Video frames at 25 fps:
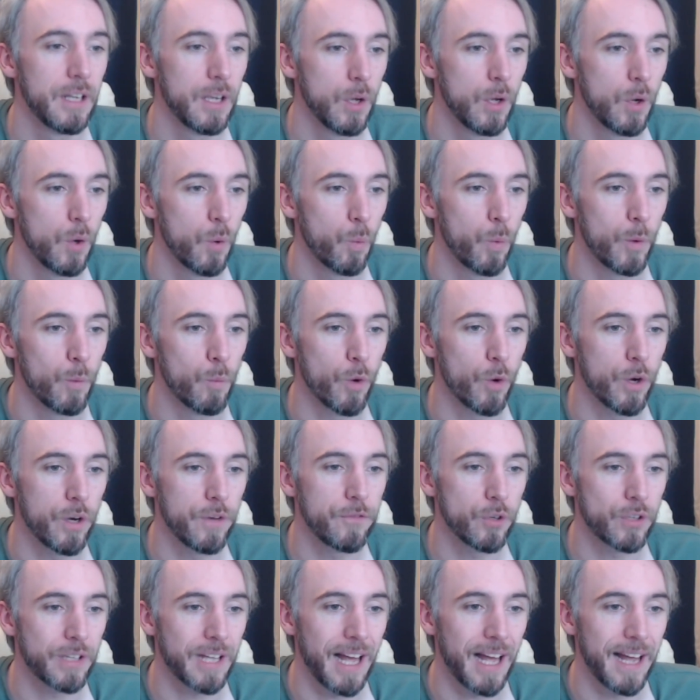When one of
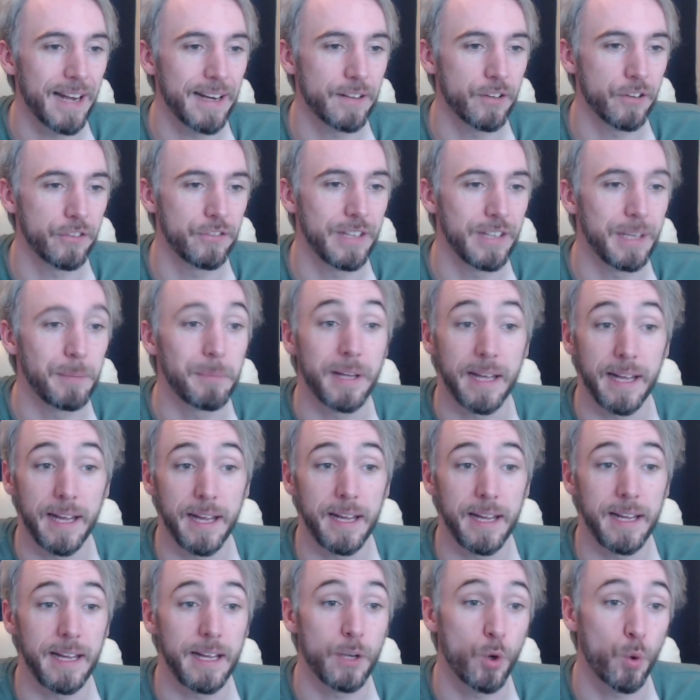your characters named Hey
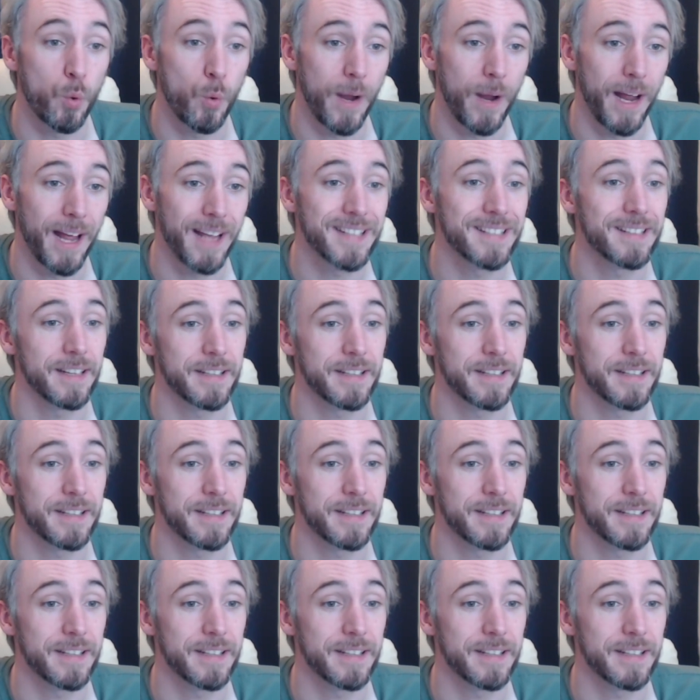Hey Quest,